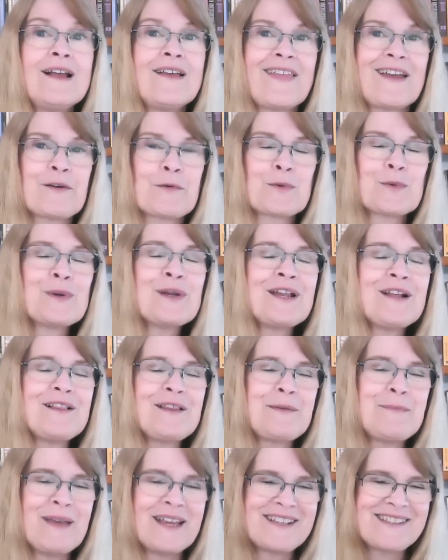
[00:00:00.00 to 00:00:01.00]
that
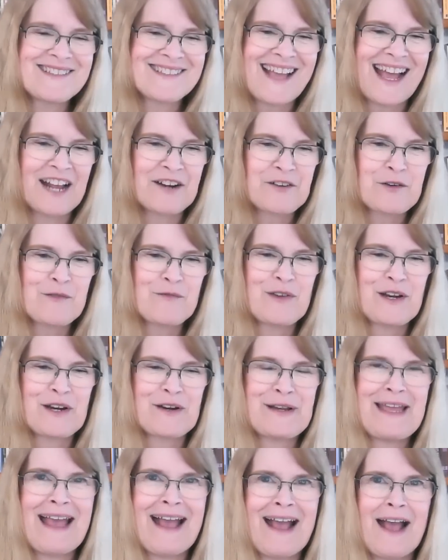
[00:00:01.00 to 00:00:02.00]
really makes Saturn
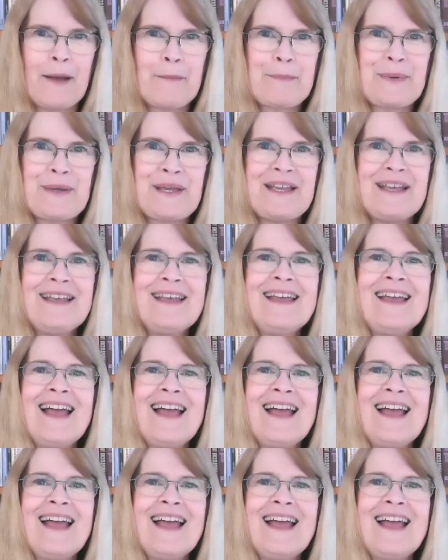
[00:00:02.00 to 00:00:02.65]
very happy.